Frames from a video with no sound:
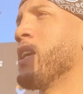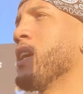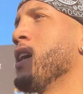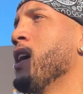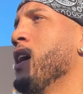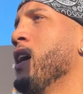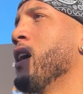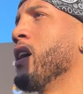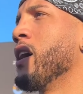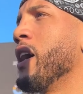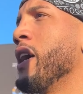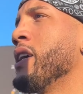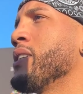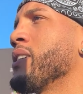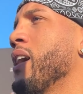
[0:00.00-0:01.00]
kicked off with the
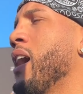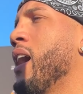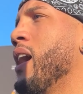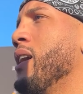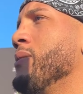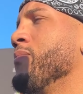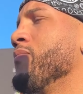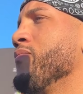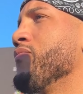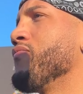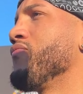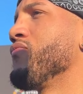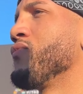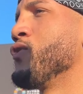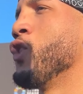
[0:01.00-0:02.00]
grand arrivals,
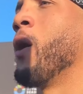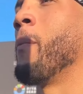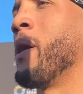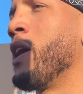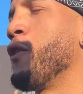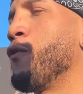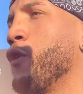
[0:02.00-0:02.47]
the initial